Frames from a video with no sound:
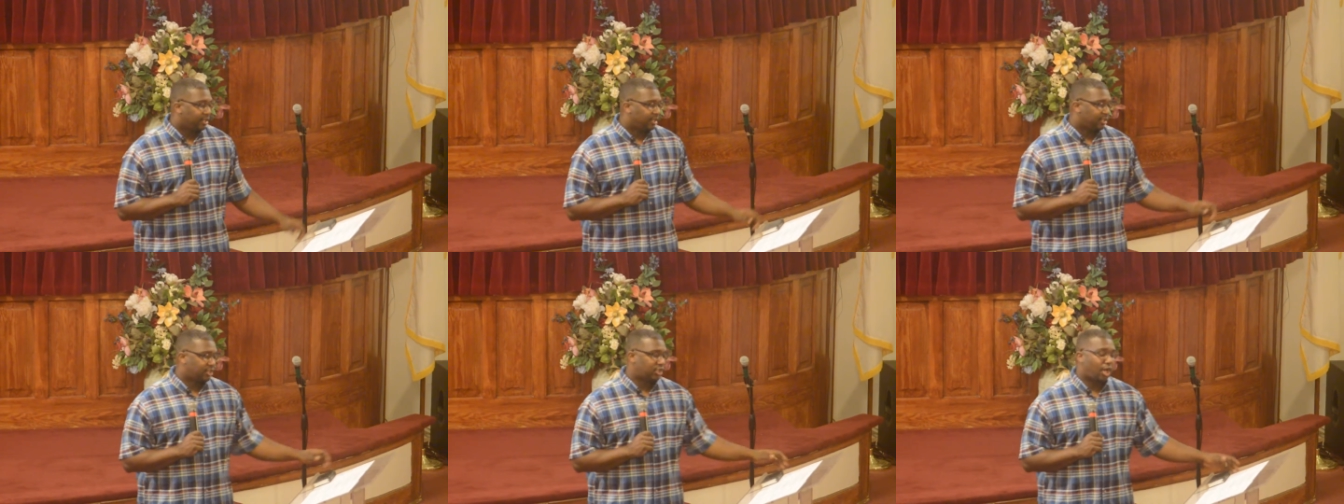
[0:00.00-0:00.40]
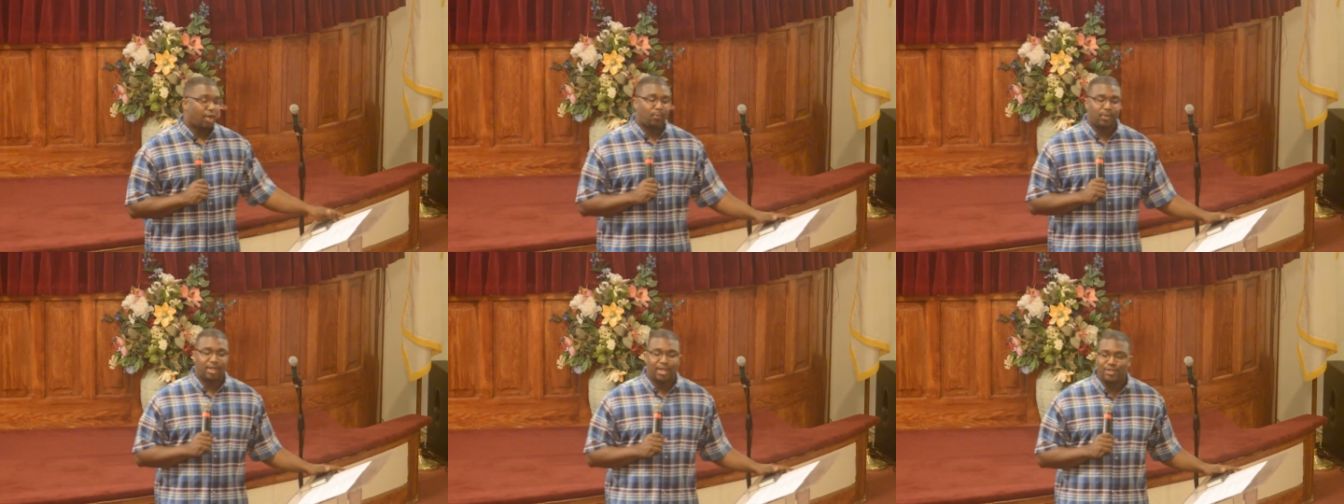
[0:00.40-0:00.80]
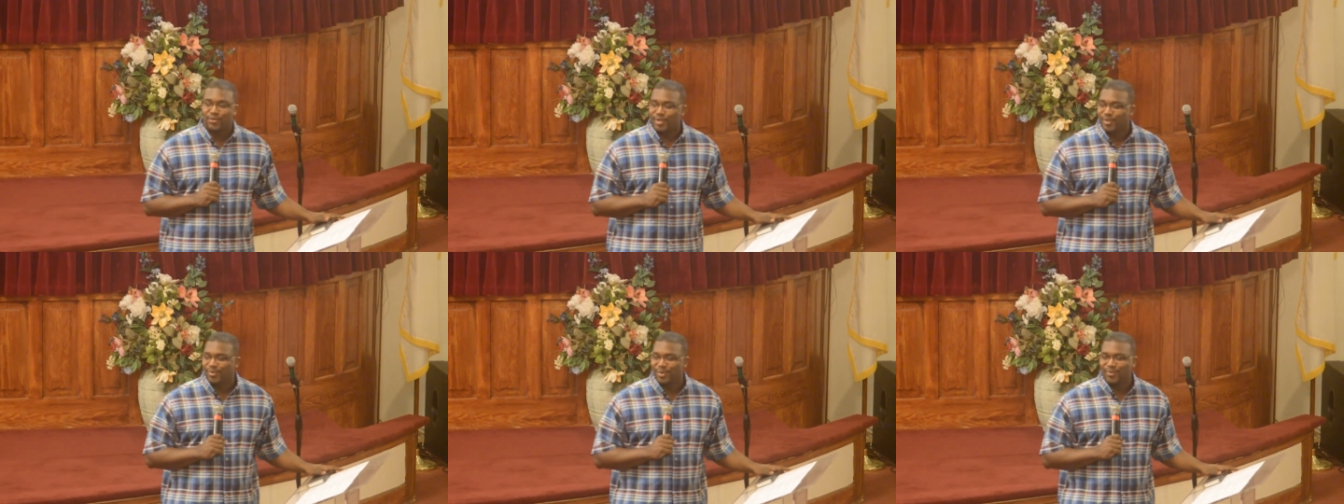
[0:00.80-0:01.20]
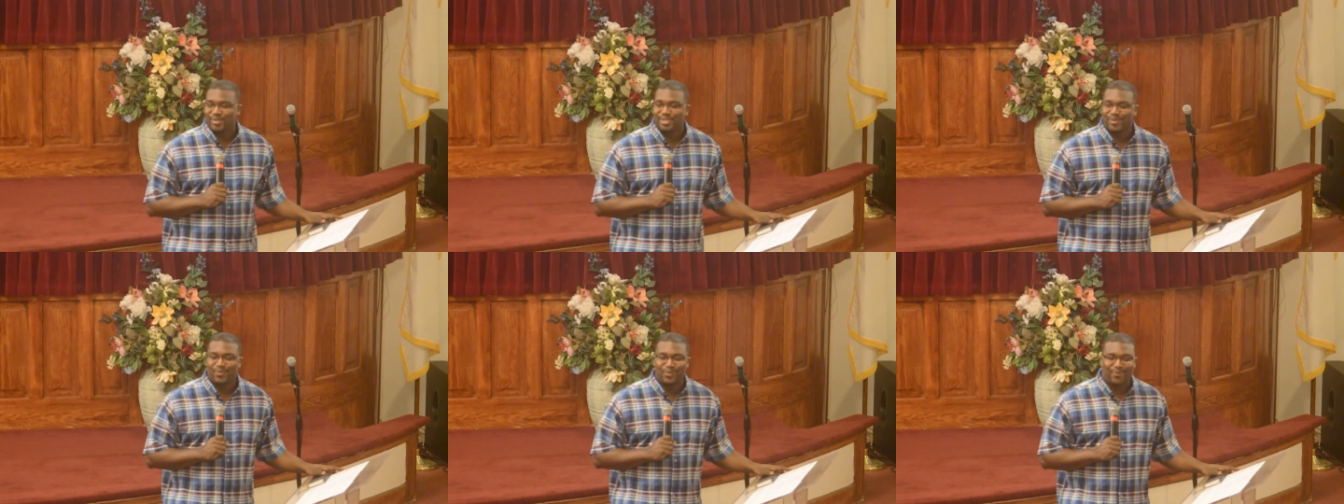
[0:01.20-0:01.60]
Psalm 103. Would
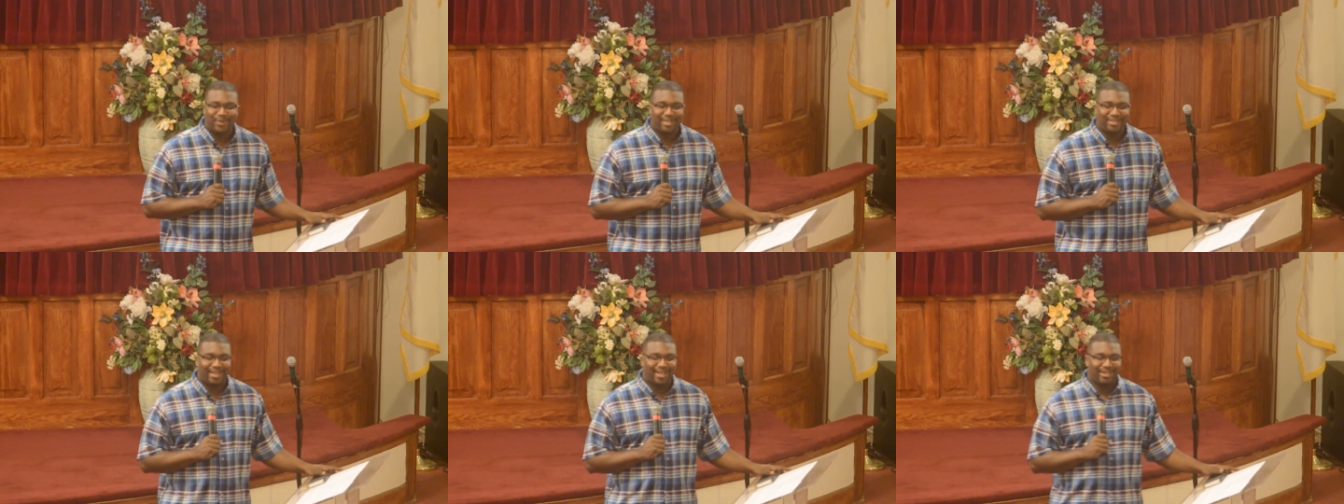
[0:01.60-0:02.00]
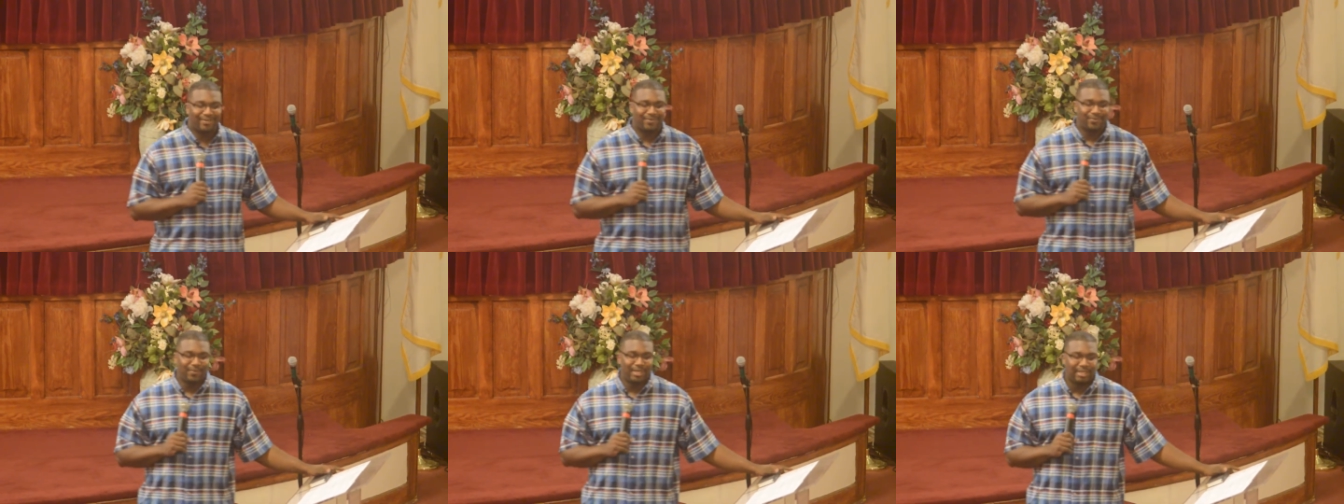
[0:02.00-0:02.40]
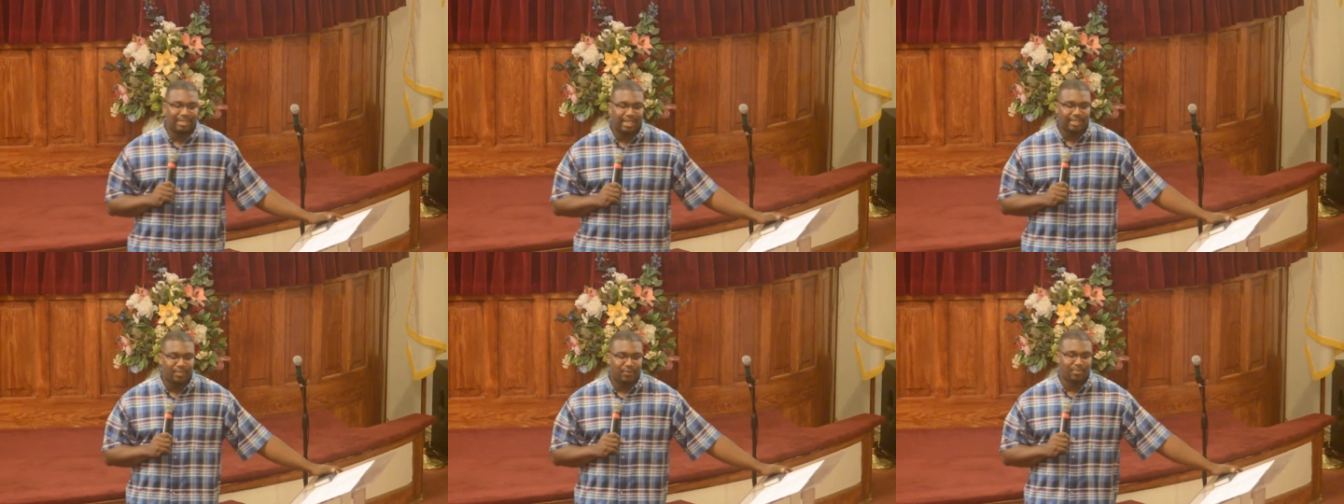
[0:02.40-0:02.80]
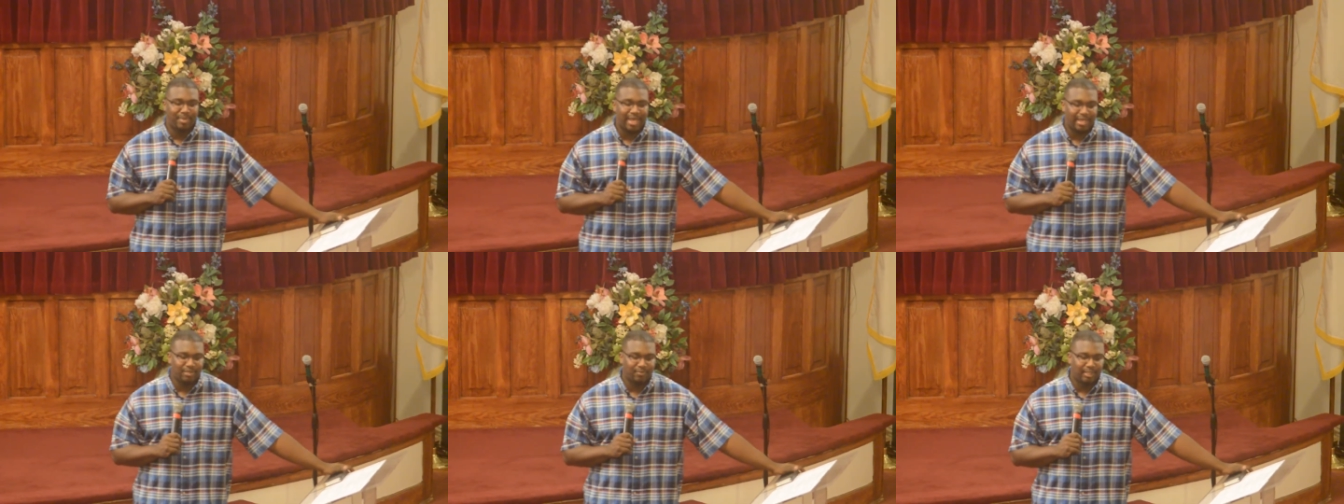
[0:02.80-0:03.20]
someone read that and read it like you were
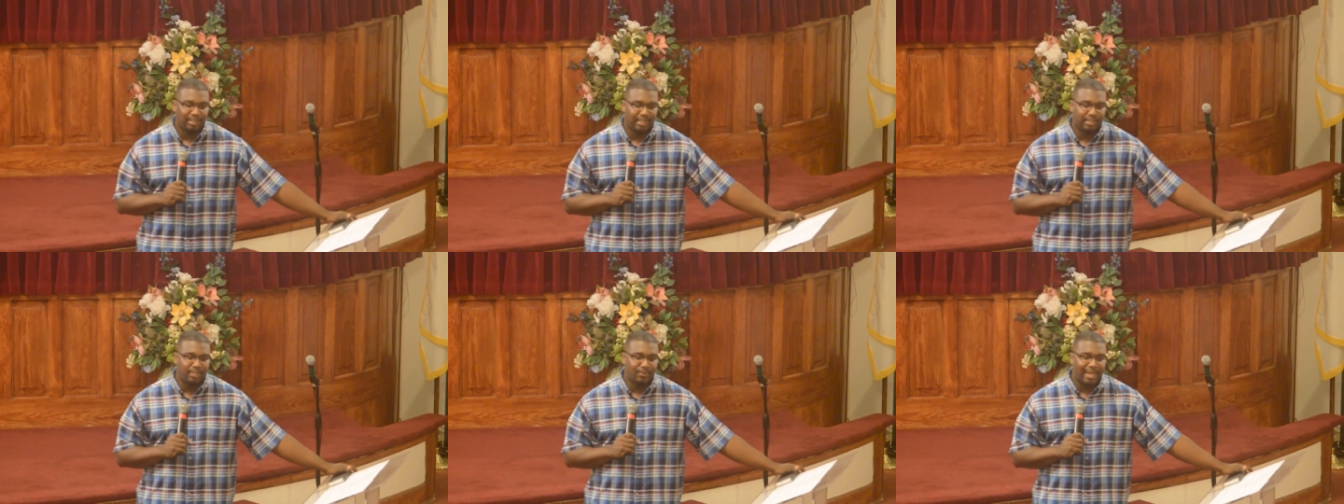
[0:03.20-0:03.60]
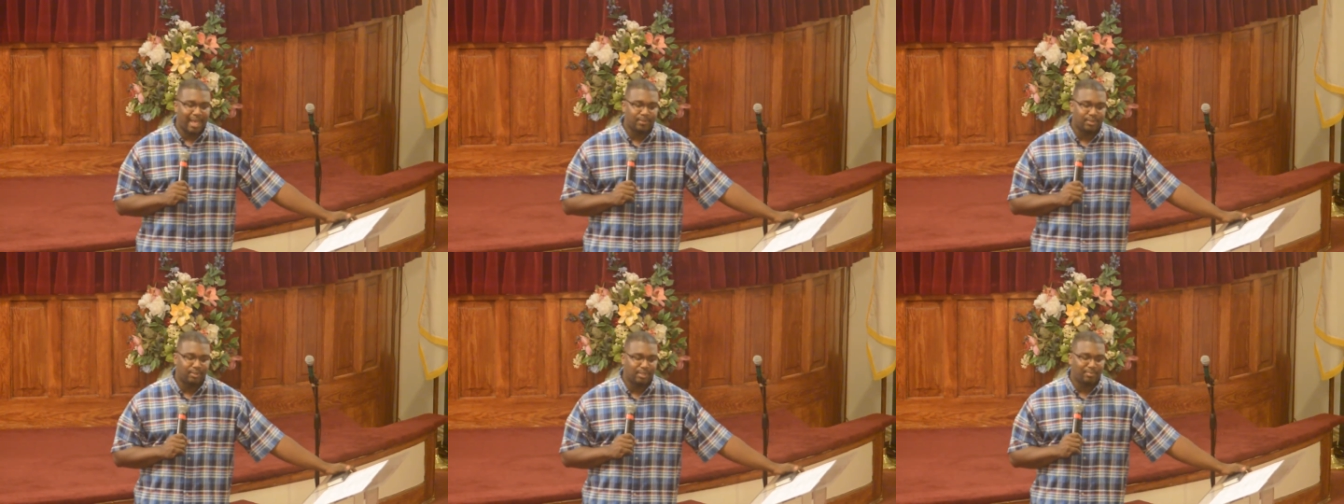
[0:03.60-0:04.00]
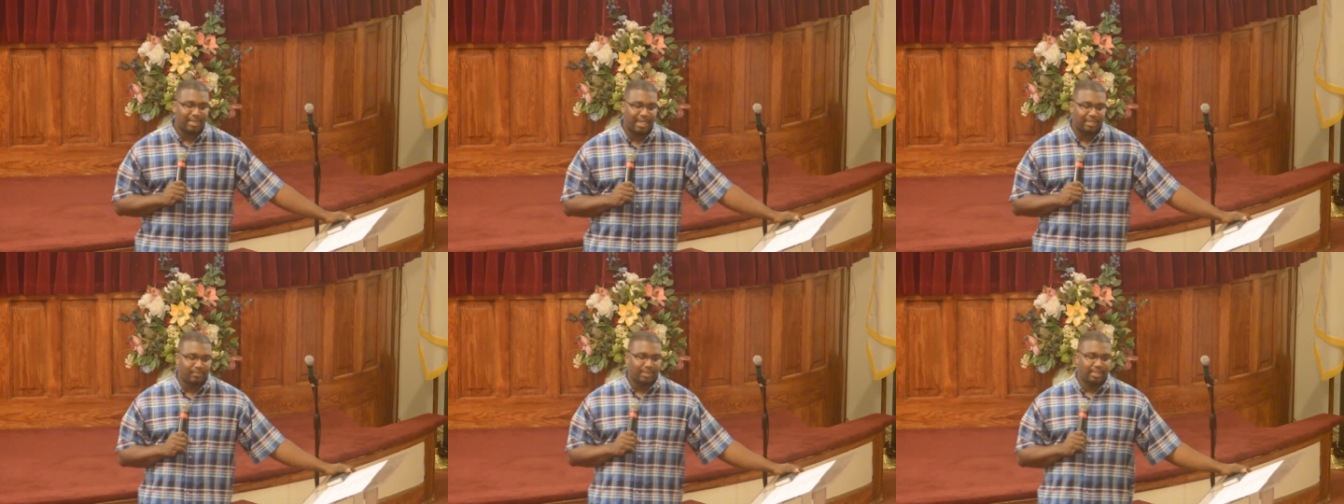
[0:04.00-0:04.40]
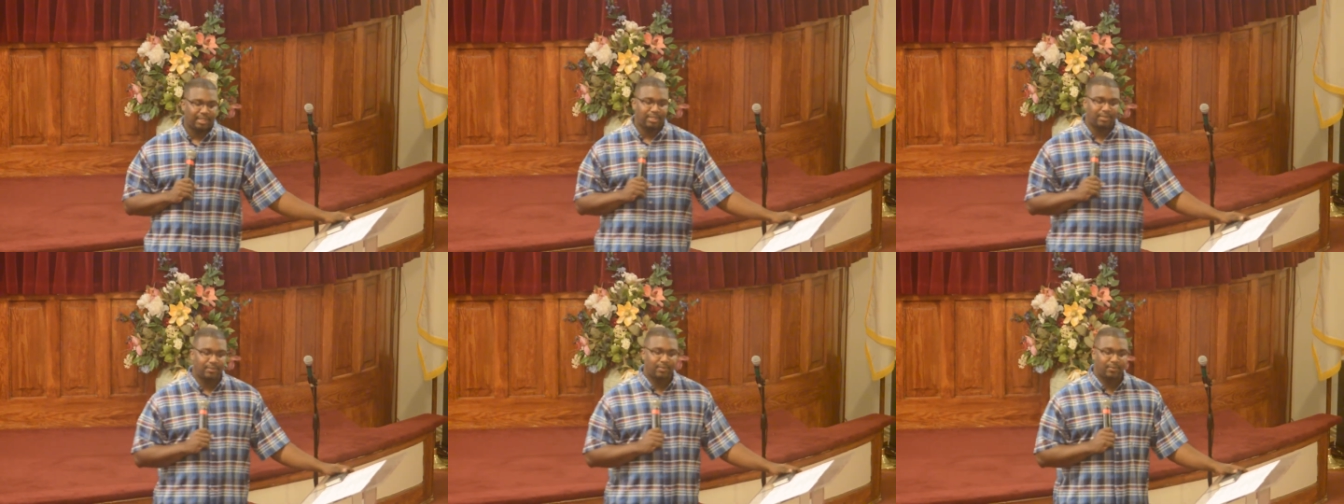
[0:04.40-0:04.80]
mad at me, like you were absolutely mad at me, like
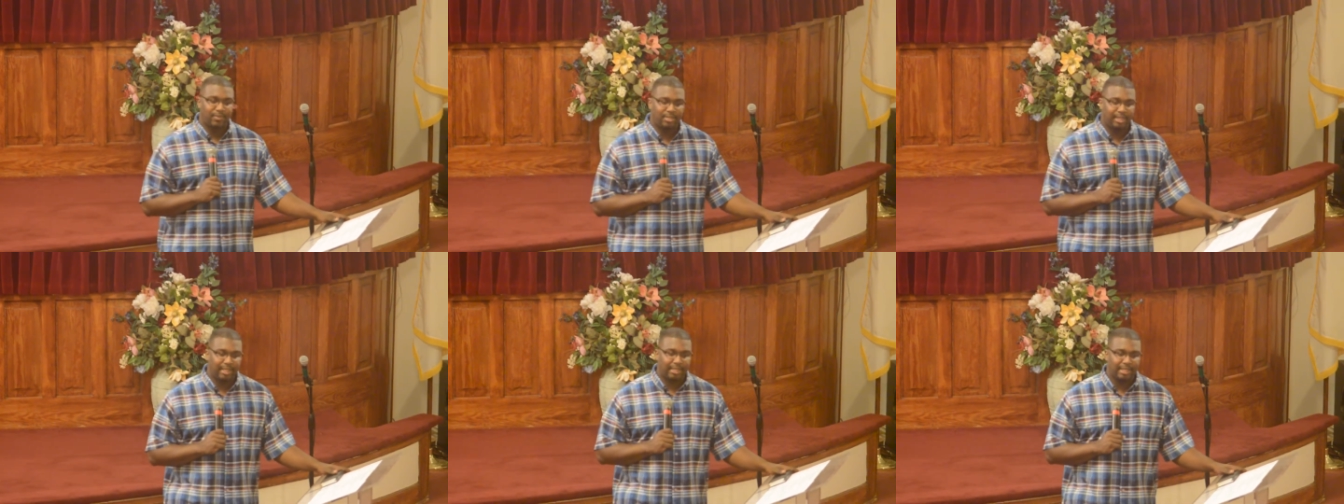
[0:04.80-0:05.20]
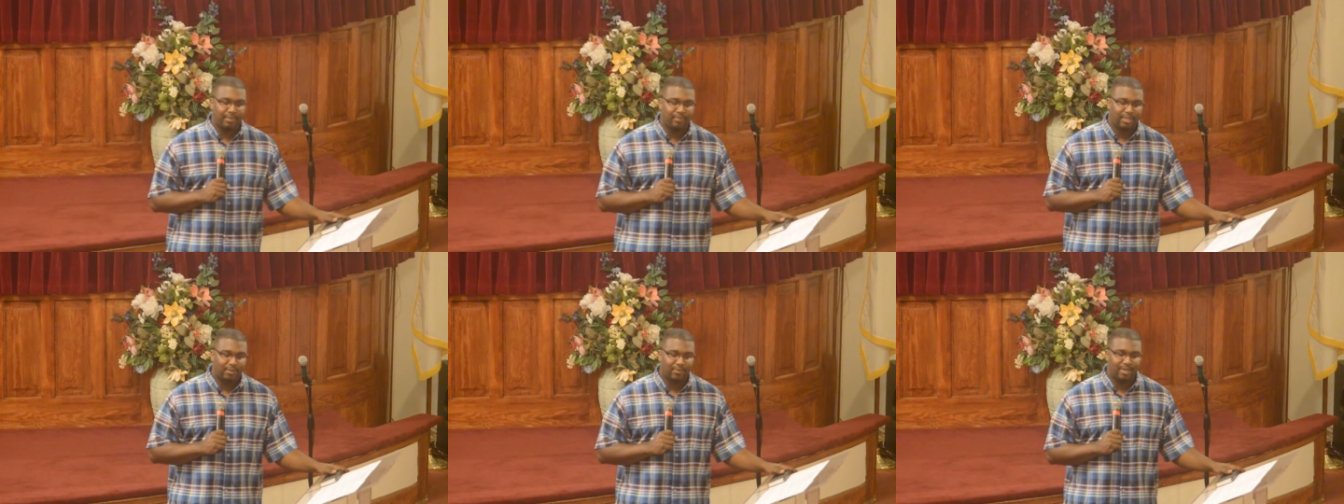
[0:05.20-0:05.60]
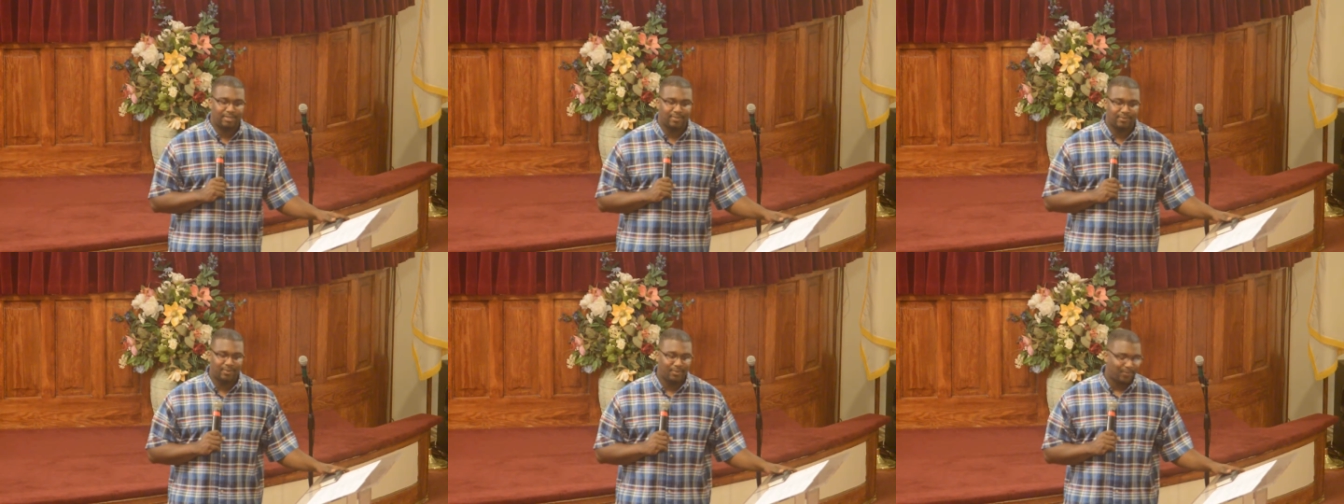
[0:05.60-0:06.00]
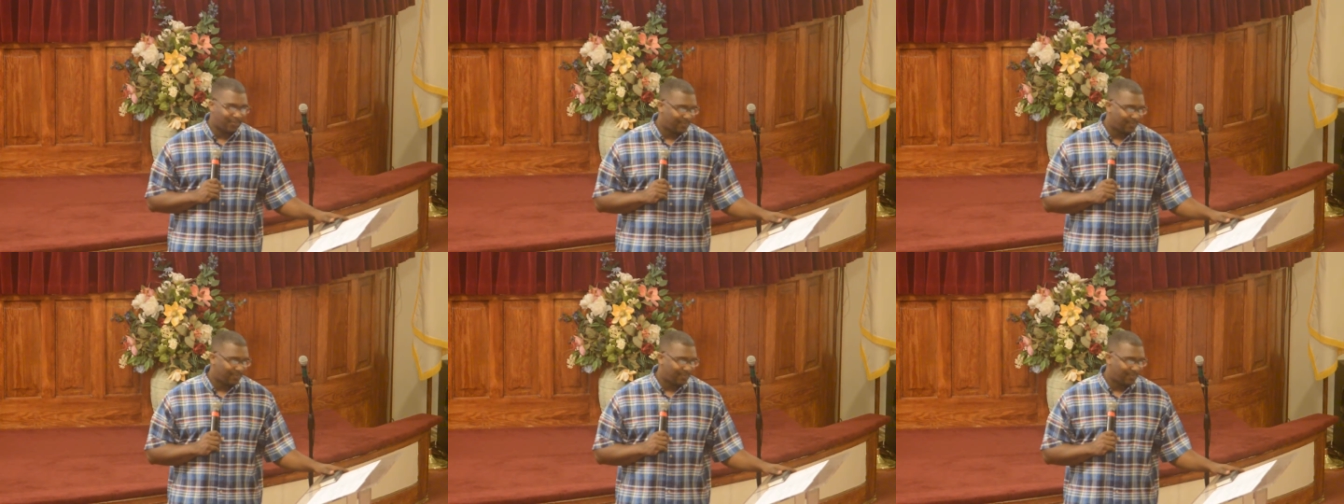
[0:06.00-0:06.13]
you were yelling at me across the room?